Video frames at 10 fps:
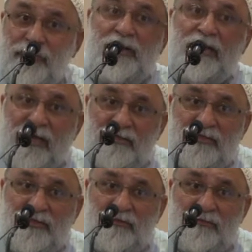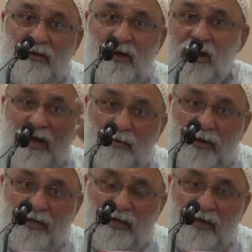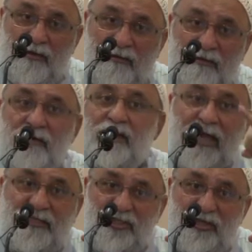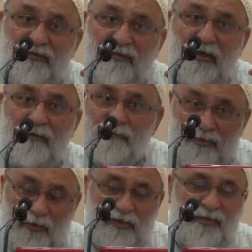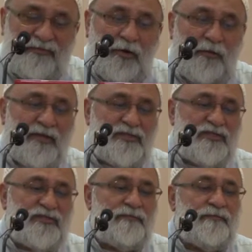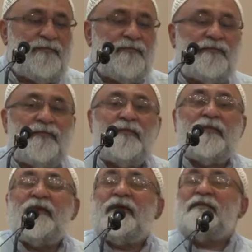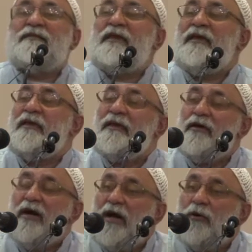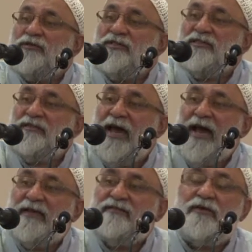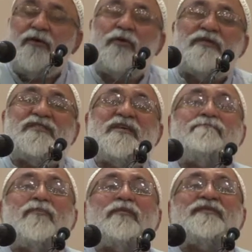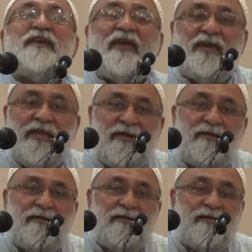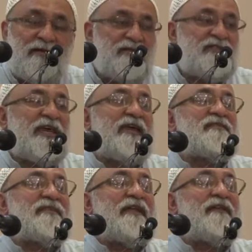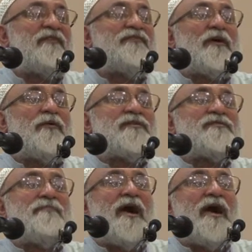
Brilliant, hardworking, achieving with performance. The Ustadh, who was the Mumtahin, says that if there was